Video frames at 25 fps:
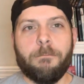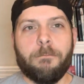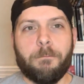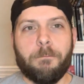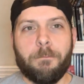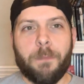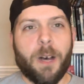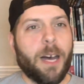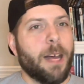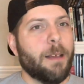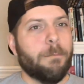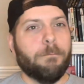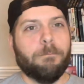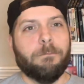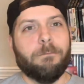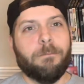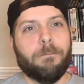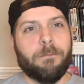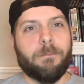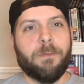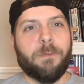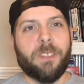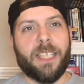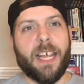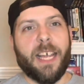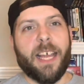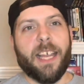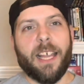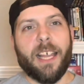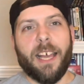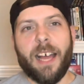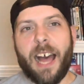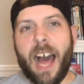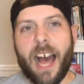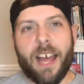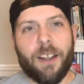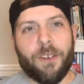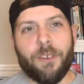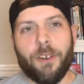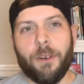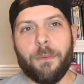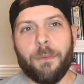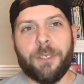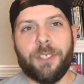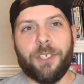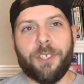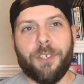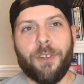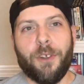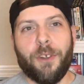But Sega, I don't know
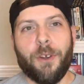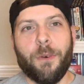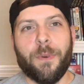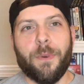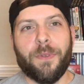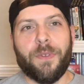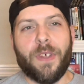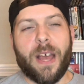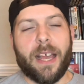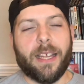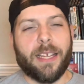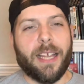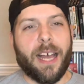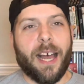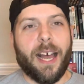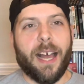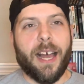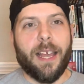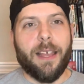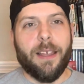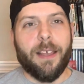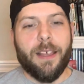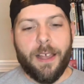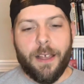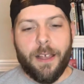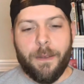what you're doing with that guy,